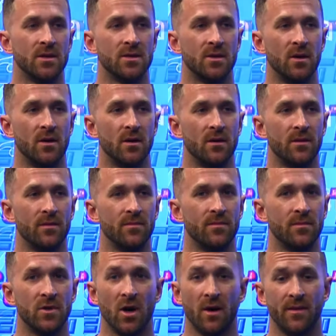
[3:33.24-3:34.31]
So
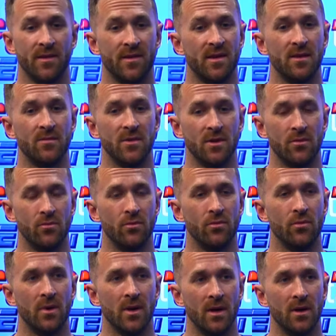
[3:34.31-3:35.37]
yeah, the team did
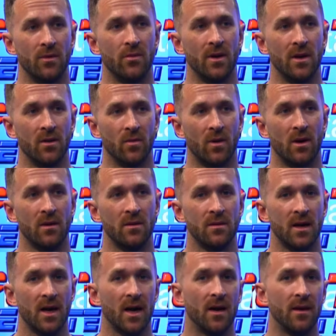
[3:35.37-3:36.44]
really, really well,
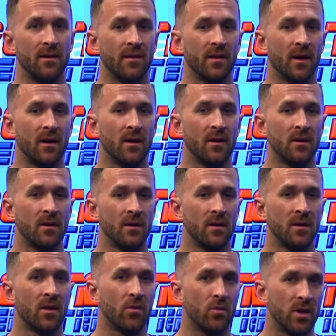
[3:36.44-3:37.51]
and
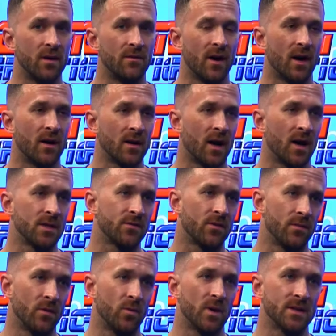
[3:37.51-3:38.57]
3 of our guys
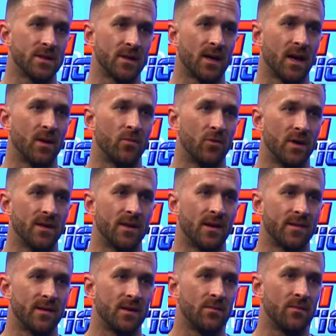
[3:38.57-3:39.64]
from the Western Cape were in
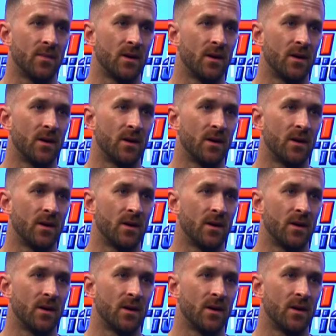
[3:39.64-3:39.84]
that team.